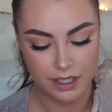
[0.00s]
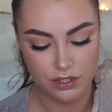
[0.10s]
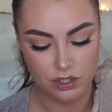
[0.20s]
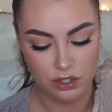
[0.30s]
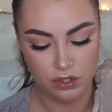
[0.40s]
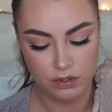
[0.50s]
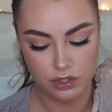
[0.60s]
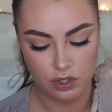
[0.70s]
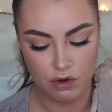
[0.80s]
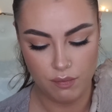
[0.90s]
They
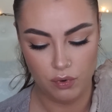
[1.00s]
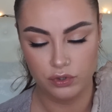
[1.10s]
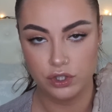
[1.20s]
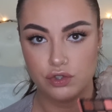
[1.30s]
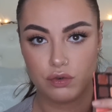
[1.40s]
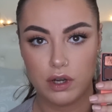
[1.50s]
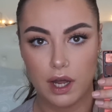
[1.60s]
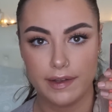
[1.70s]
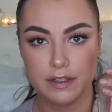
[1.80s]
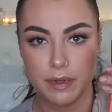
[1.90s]
do more neutral
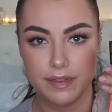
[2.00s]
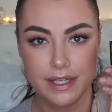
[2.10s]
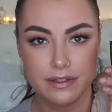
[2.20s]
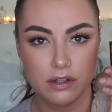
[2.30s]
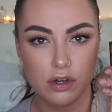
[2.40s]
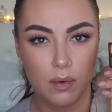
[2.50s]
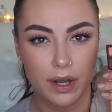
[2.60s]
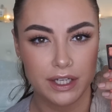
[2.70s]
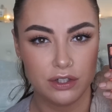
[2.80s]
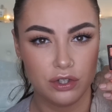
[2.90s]
colours, but these are
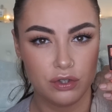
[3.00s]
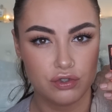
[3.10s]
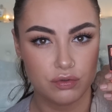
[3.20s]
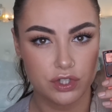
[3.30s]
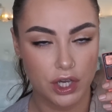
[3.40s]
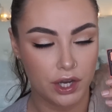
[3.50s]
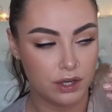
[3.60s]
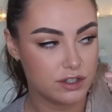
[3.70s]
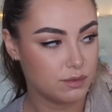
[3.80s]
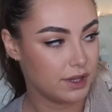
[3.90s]
quite neutral
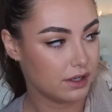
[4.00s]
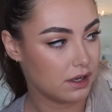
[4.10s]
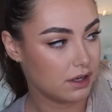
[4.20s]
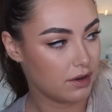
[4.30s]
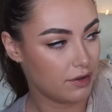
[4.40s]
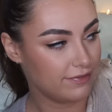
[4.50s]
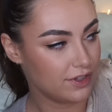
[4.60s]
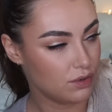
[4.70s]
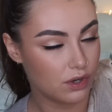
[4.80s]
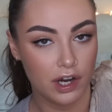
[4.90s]
tones with a
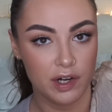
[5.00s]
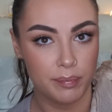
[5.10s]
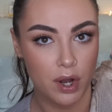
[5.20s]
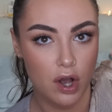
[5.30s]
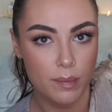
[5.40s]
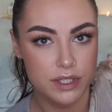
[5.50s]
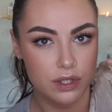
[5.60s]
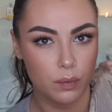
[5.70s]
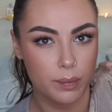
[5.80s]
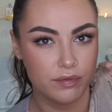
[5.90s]
few kind of pops
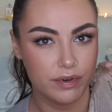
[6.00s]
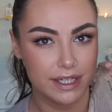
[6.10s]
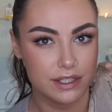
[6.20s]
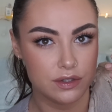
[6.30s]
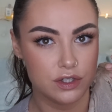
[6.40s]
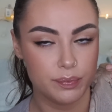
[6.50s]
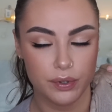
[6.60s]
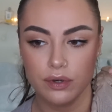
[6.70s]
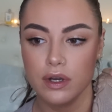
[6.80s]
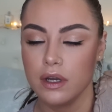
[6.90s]
that would be really
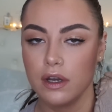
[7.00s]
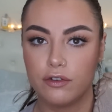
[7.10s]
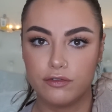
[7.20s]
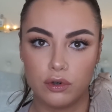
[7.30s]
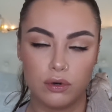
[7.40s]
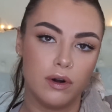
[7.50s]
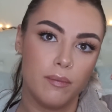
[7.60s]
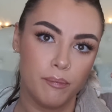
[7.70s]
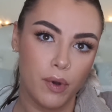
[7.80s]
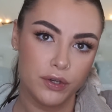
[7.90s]
suitable for
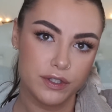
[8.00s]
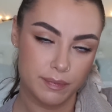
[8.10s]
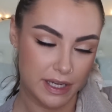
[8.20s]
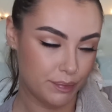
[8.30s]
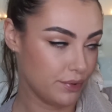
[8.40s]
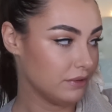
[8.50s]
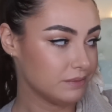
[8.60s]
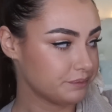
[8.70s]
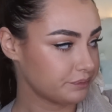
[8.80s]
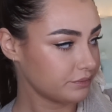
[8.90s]
most people.